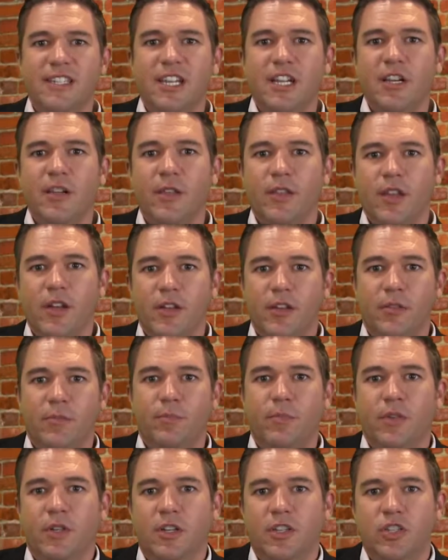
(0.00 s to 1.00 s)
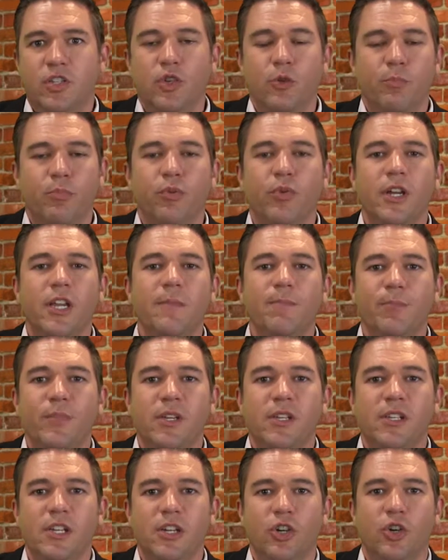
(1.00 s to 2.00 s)
that a supreme
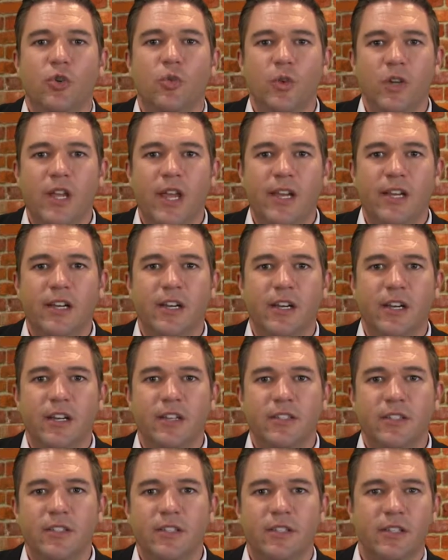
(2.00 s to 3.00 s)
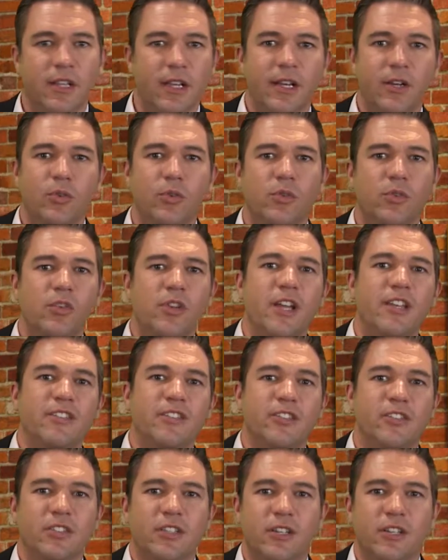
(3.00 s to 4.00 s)
being created us, and they don't
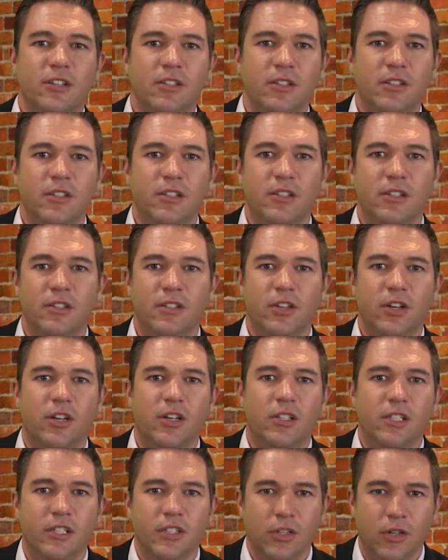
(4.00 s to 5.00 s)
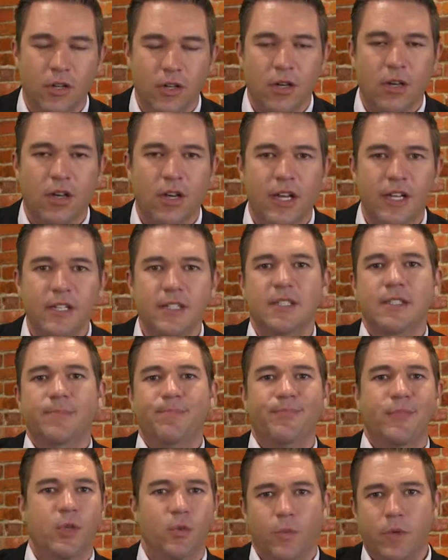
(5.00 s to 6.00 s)
necessarily call it God.
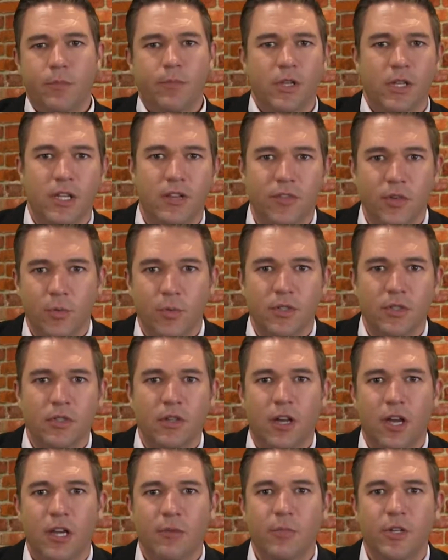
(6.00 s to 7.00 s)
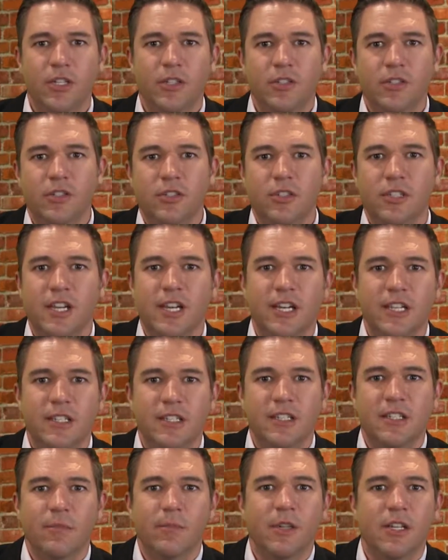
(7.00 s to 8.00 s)
We believe it was God, but it's just saying that
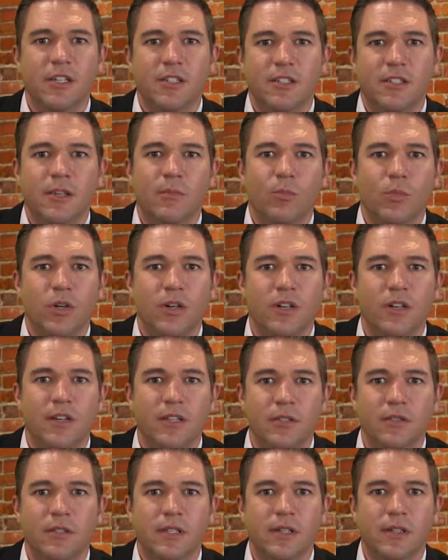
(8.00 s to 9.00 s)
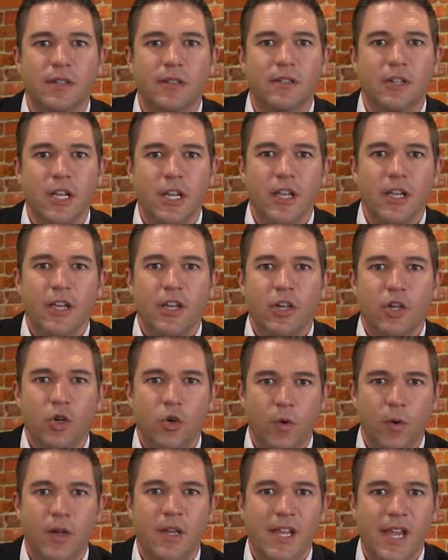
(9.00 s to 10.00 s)
somebody somewhere out there
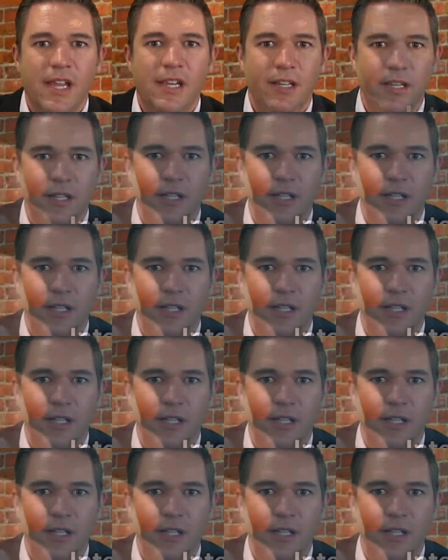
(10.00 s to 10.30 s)
created